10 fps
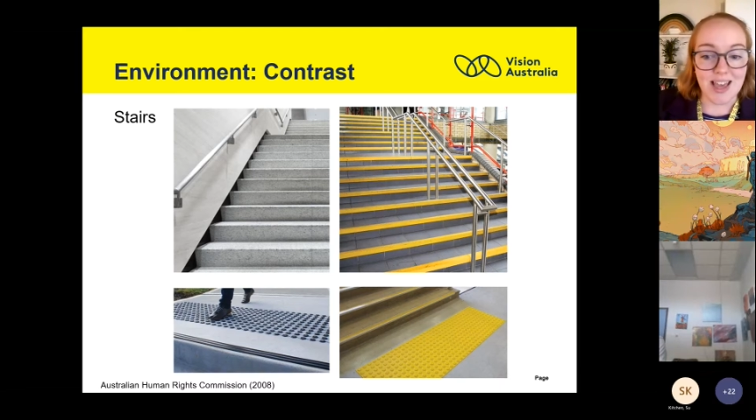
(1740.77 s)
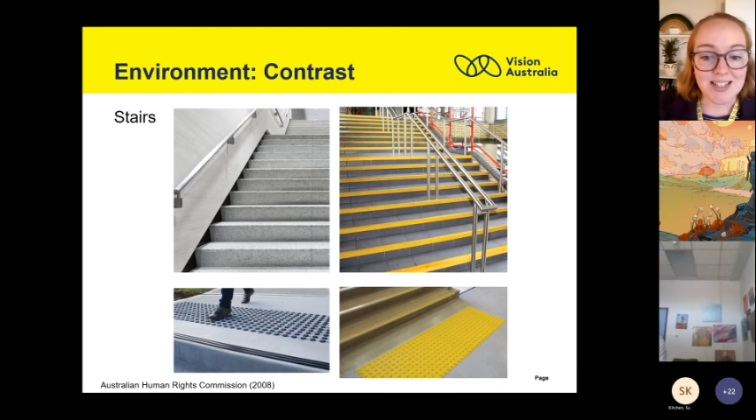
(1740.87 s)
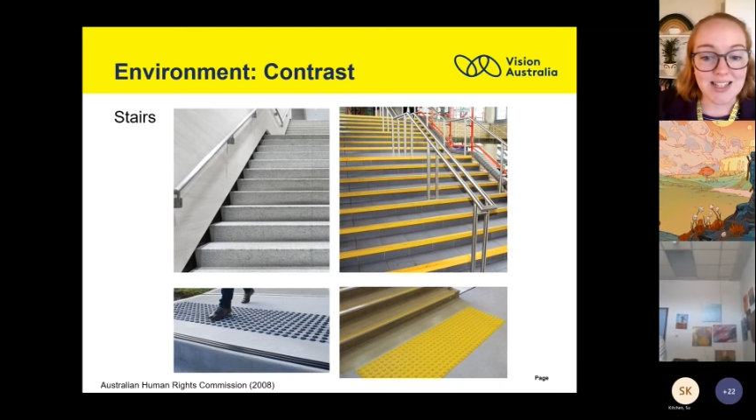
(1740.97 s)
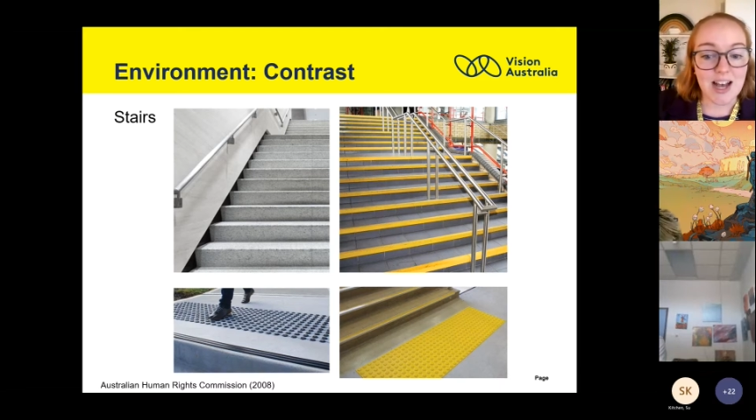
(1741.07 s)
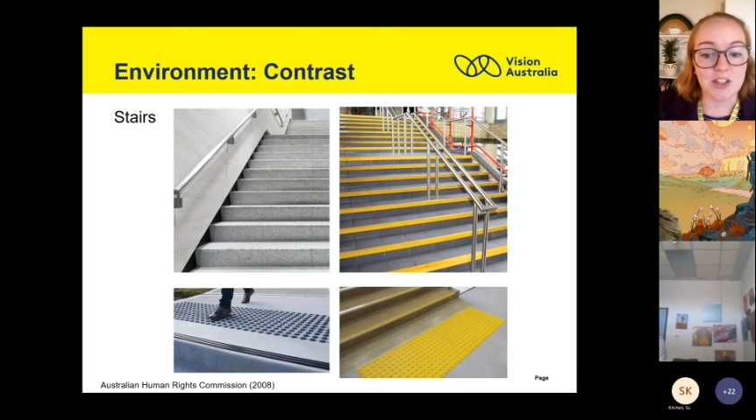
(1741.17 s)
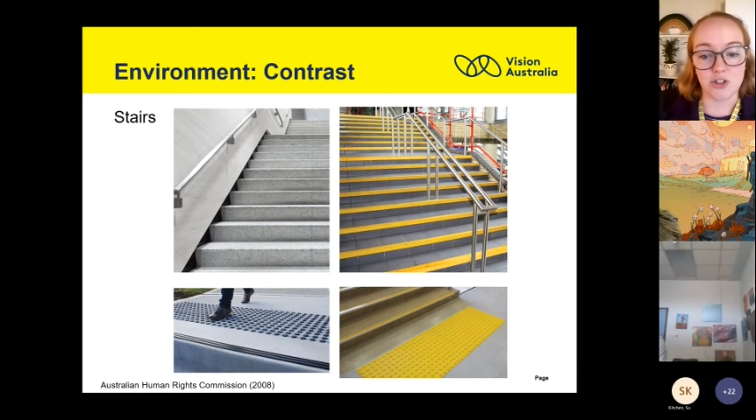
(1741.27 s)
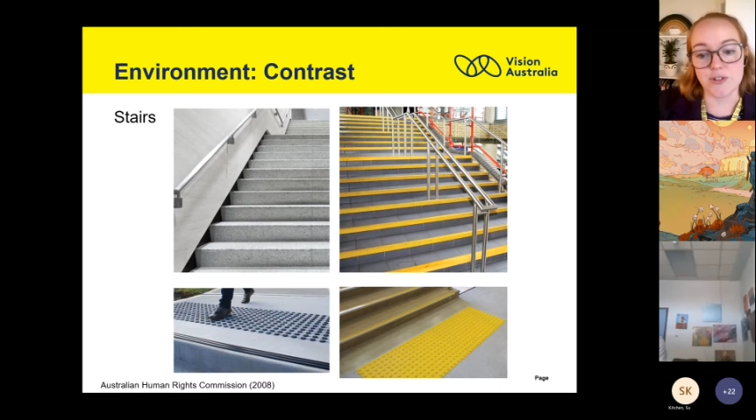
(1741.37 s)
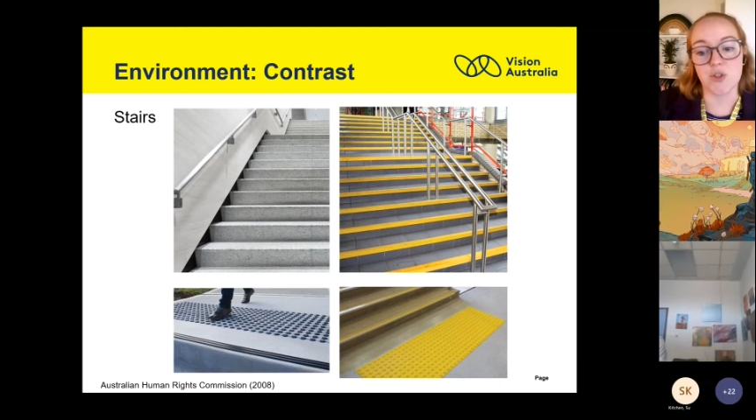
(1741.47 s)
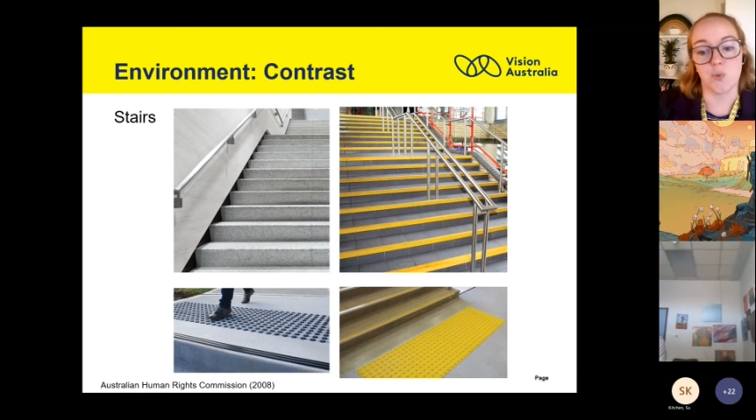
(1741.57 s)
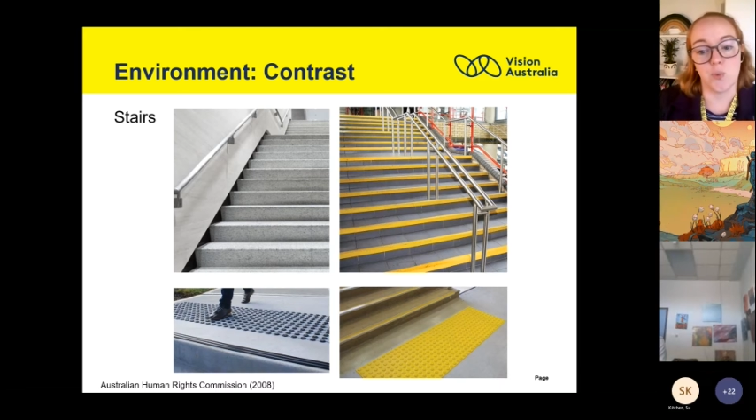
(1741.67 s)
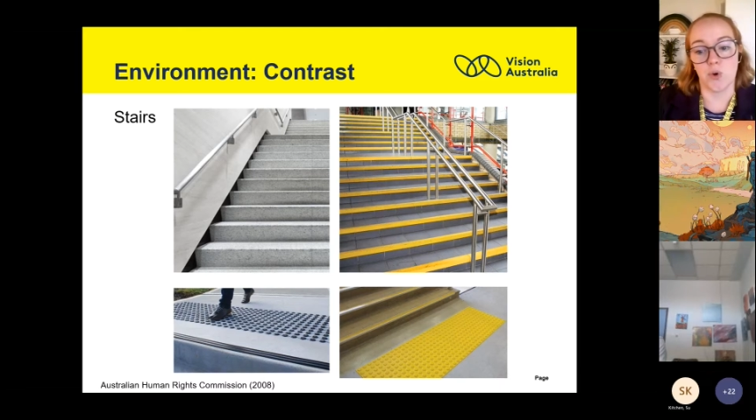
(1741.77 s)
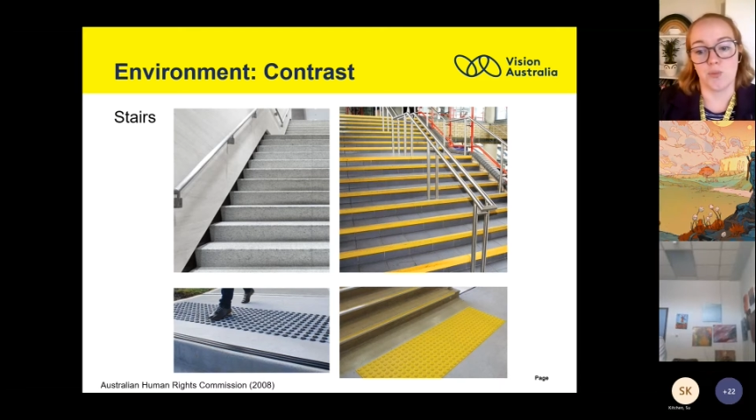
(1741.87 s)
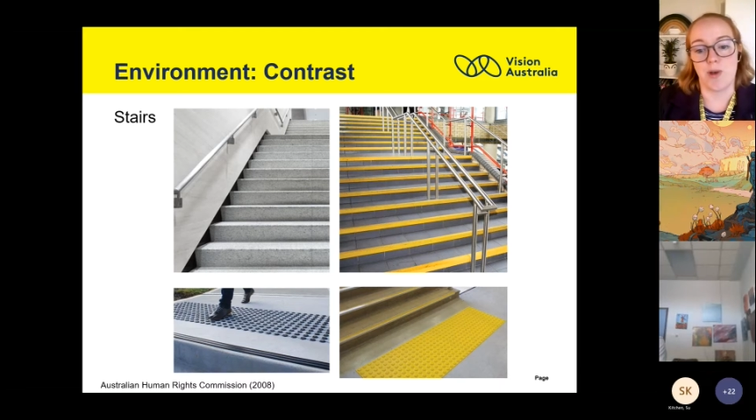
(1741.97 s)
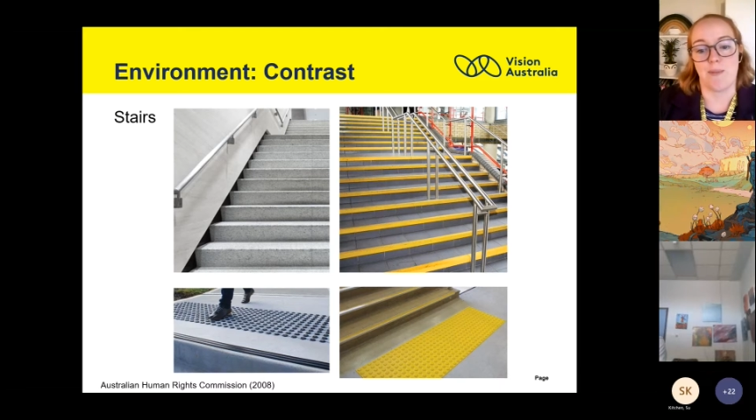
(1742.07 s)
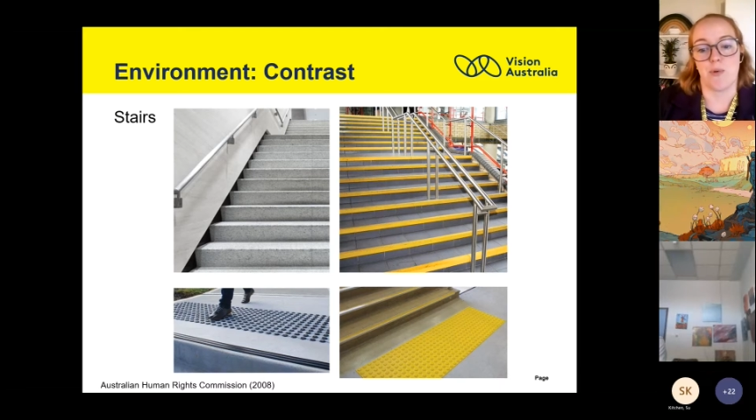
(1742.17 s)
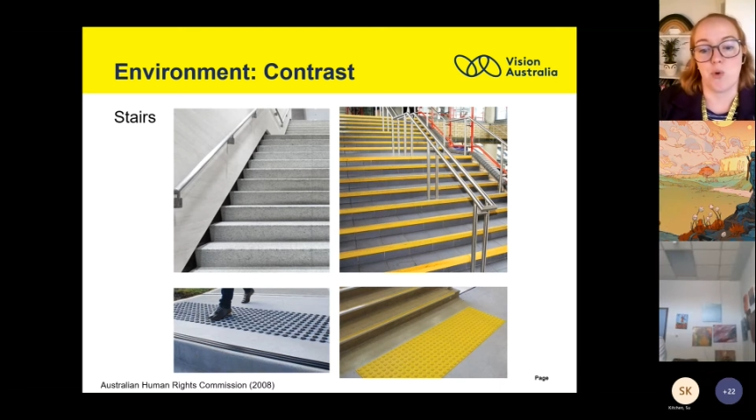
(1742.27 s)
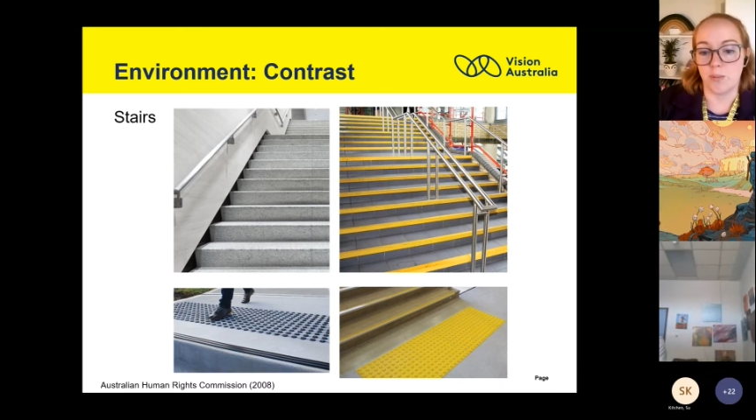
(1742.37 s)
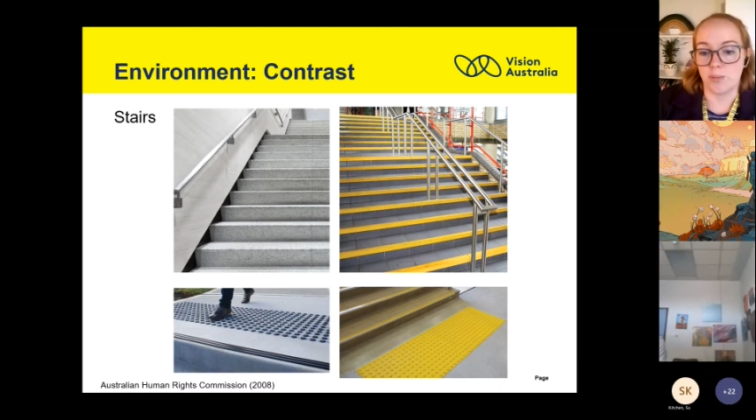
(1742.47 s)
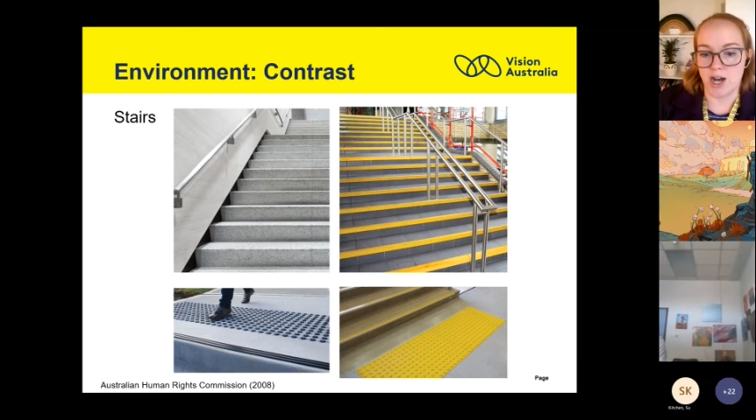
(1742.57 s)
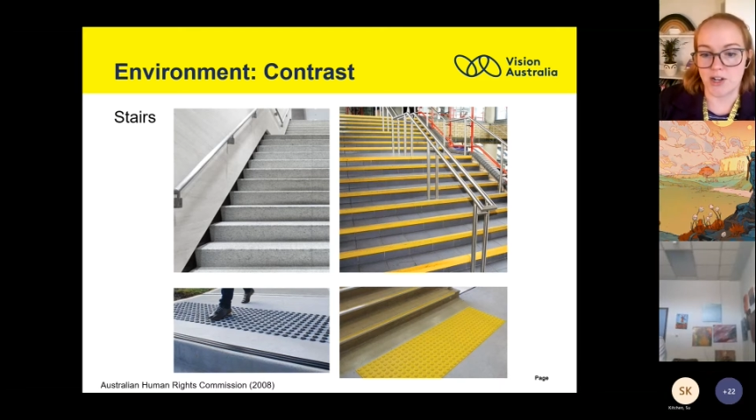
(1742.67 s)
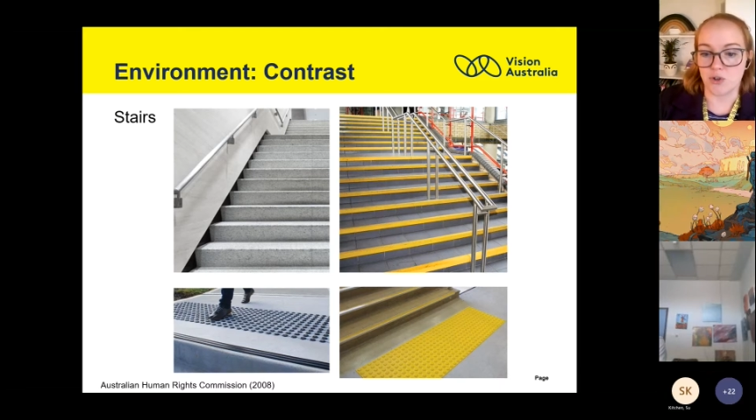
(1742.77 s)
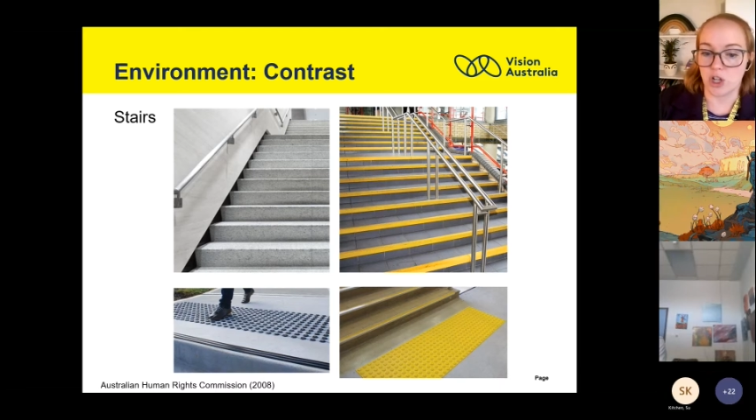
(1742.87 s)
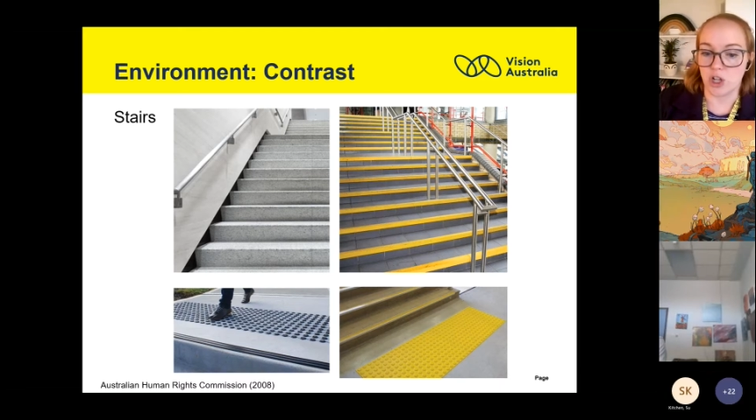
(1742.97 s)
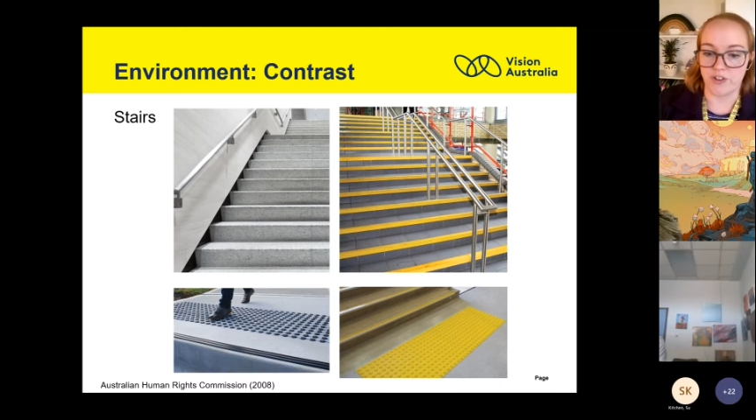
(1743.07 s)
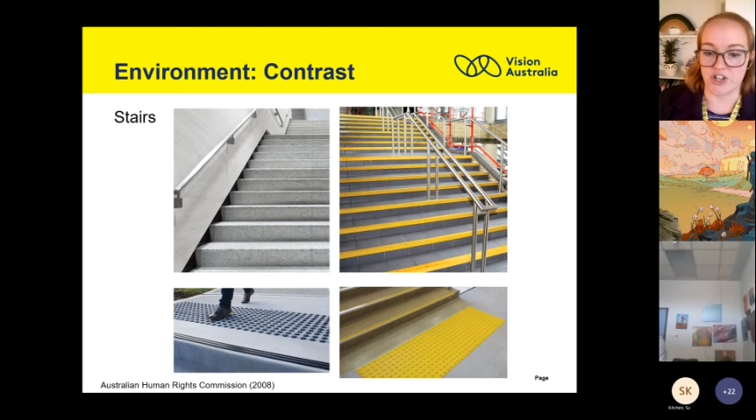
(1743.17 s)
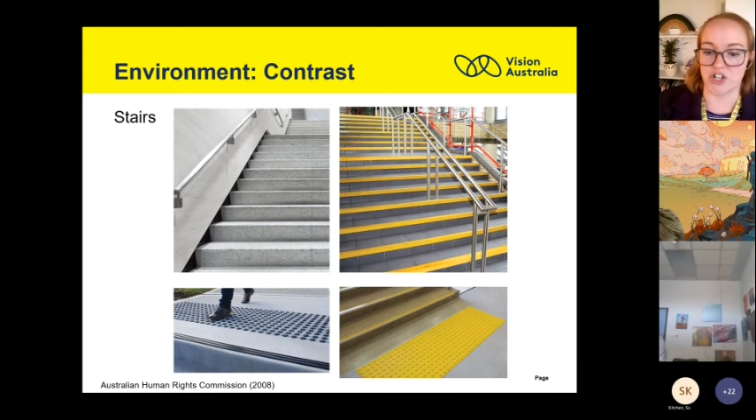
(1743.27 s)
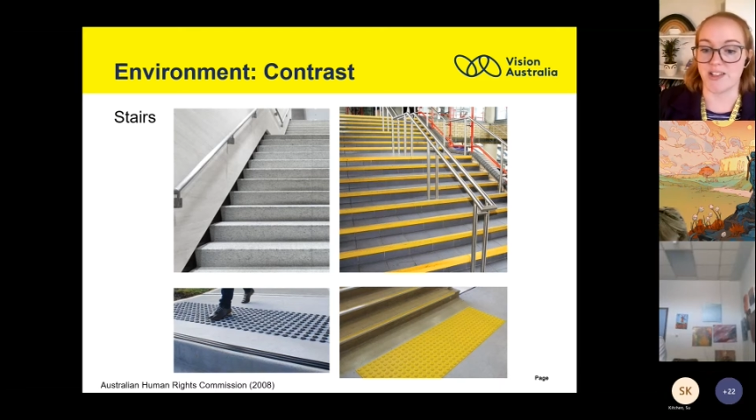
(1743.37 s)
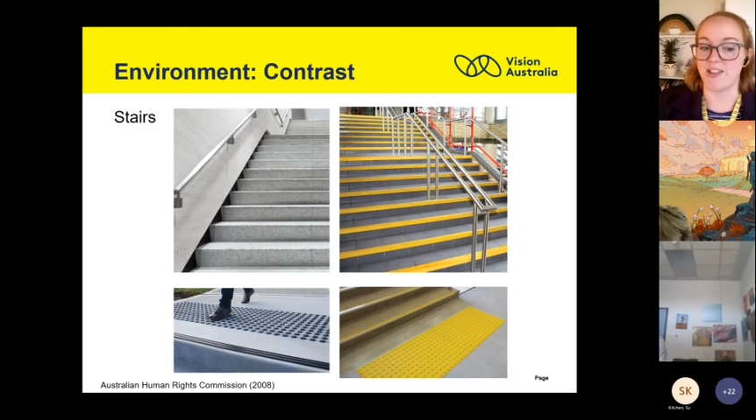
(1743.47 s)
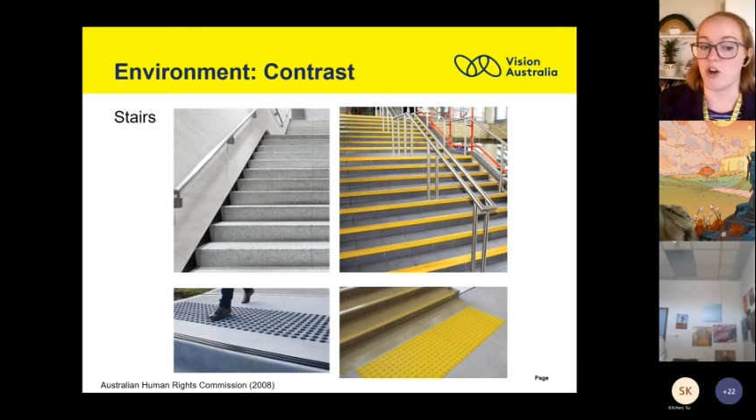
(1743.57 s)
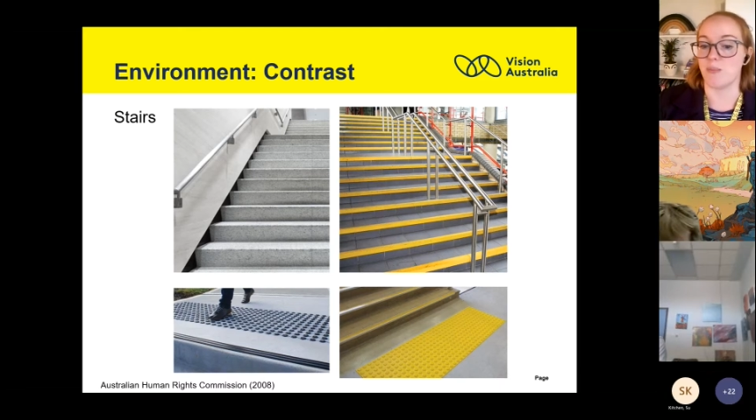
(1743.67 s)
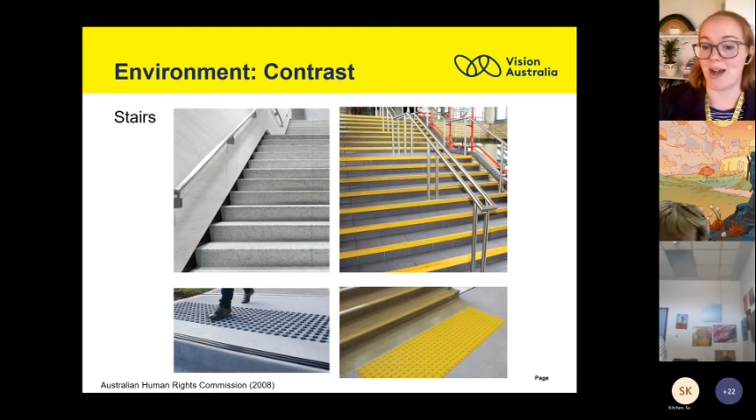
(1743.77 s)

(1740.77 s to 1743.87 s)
These are used to warn people who are blind or low vision that